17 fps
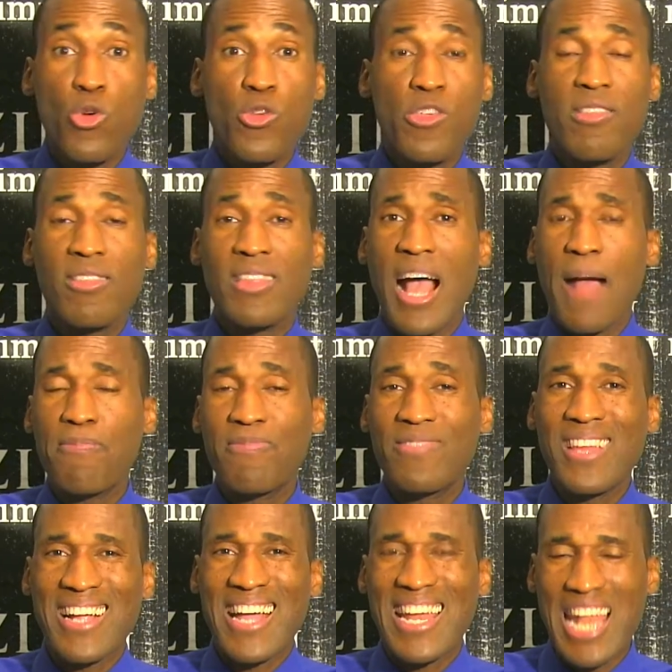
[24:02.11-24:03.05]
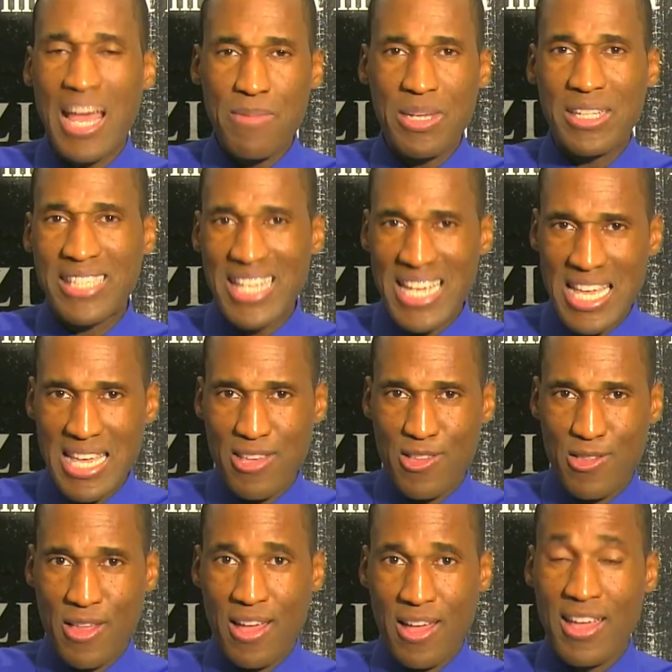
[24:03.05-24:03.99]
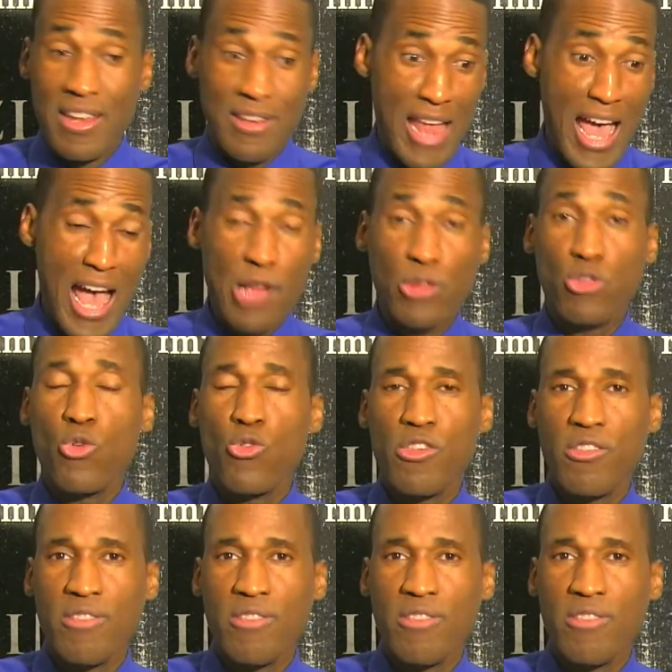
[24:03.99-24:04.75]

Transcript: to stop the calamities. Now to